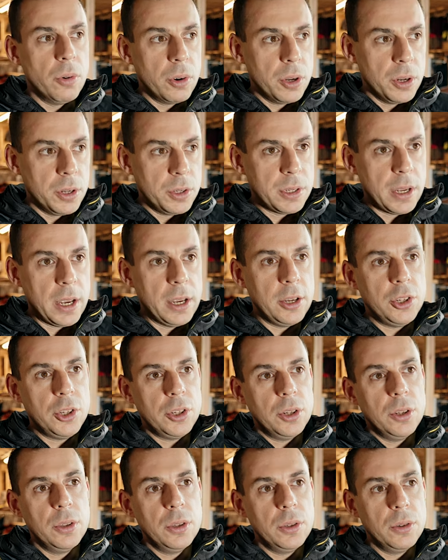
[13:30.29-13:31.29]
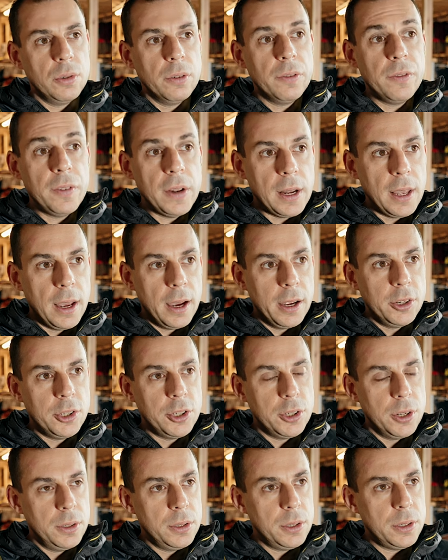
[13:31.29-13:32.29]
organisations or
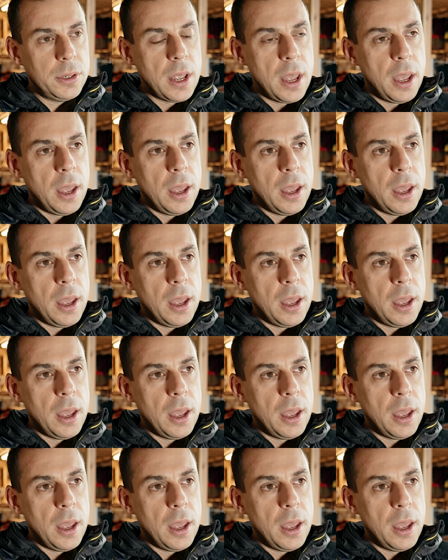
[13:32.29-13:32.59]
affiliations.